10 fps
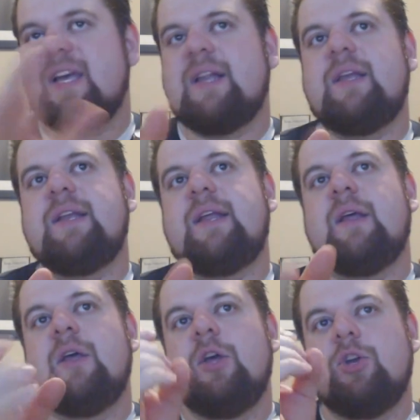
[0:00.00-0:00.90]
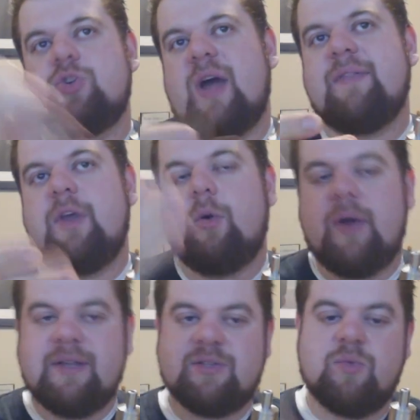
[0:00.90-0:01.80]
Once I cleaned it, dried the
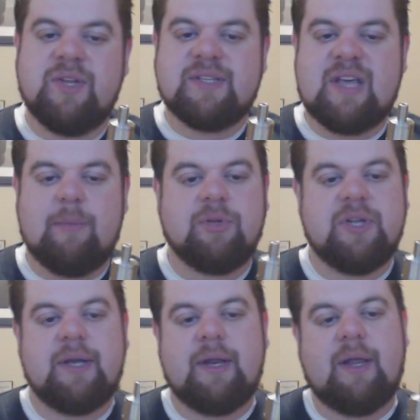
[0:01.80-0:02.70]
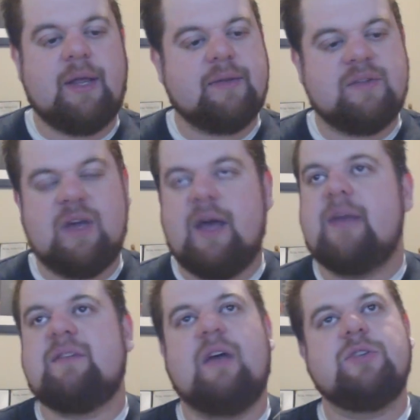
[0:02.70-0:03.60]
O-rings, reassembled it, it
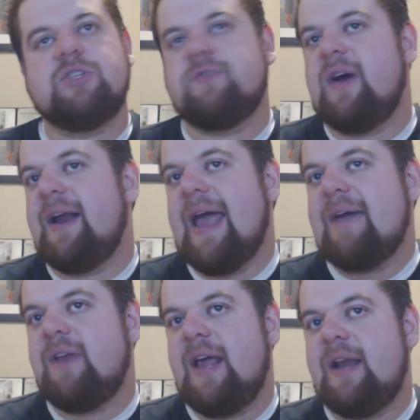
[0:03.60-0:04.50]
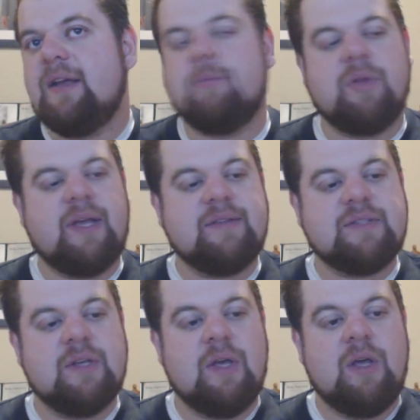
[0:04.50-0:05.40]
has held just fine. Haven't had any
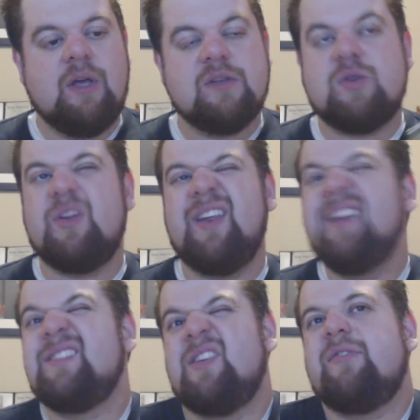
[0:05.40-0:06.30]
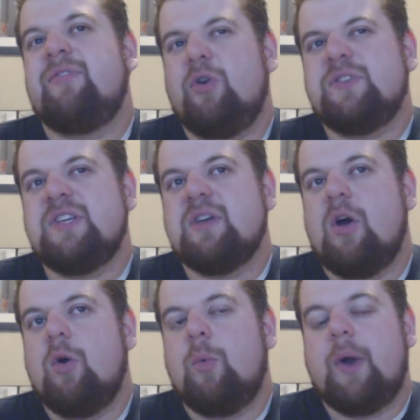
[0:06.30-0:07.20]
complaints. So it isn't a faulty
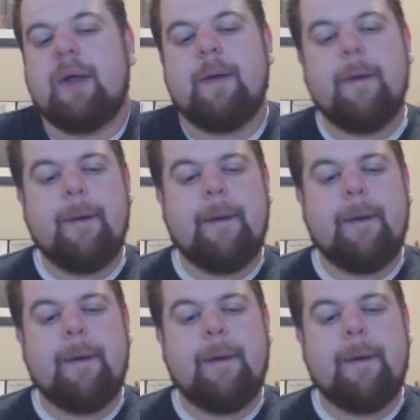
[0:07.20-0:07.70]
O-ring.